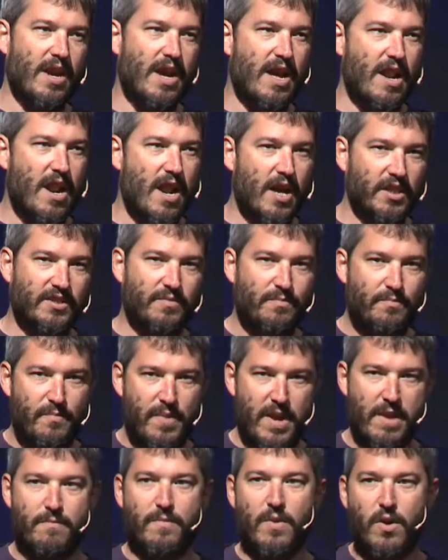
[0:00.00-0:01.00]
a lot of
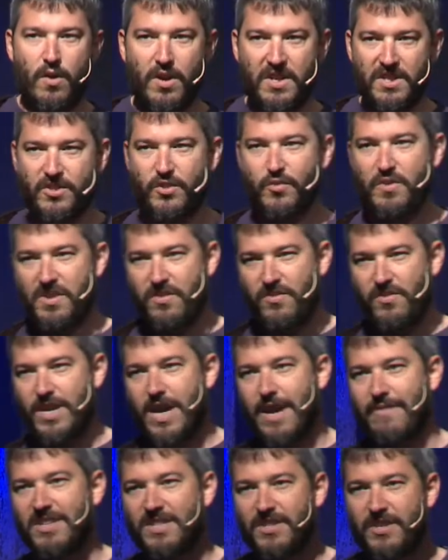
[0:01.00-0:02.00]
people is doing
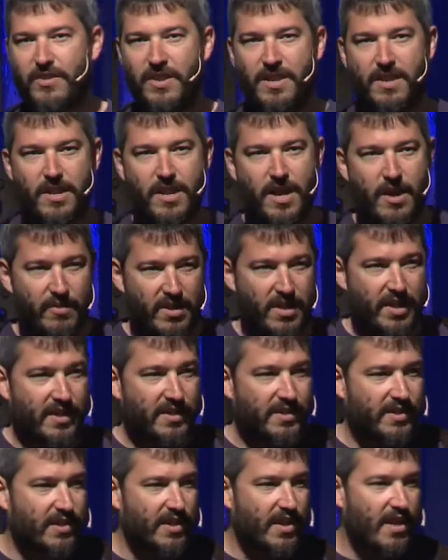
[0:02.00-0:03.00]
JavaScript
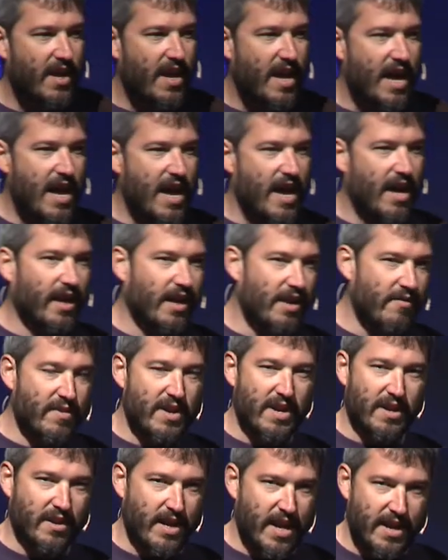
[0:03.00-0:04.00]
nowadays. And
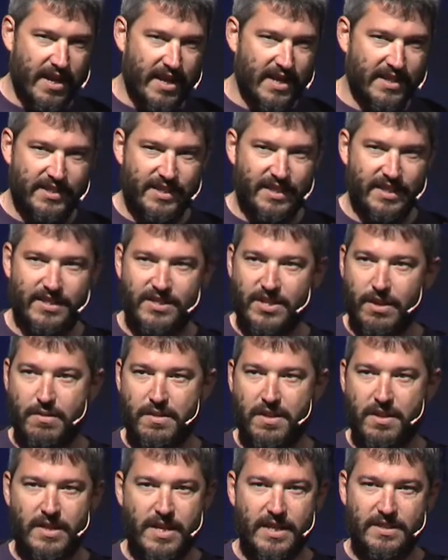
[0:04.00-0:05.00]
even, I guess, it's
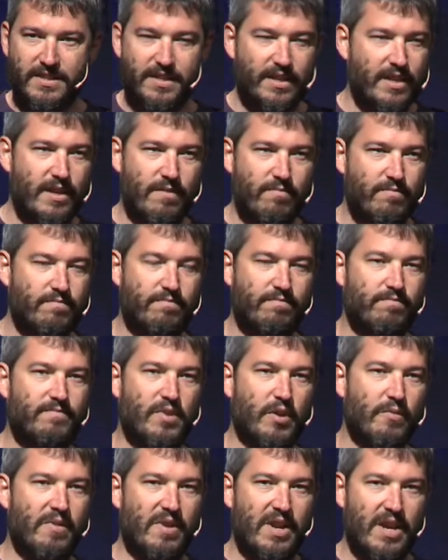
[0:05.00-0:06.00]
something that
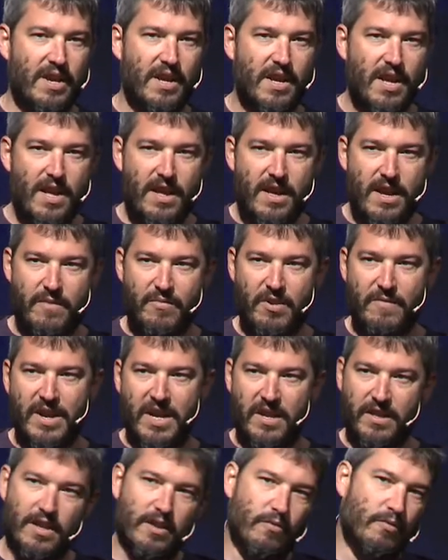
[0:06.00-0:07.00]
probably
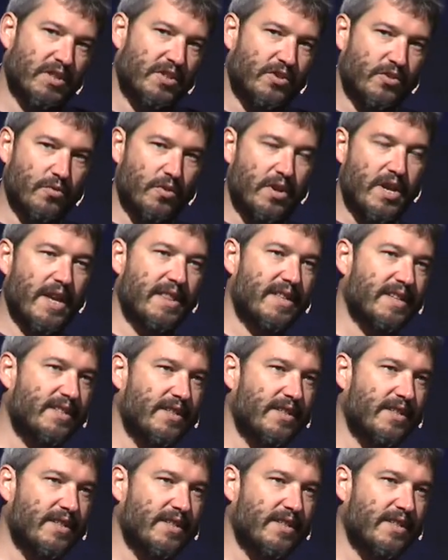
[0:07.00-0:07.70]
everybody that wants to get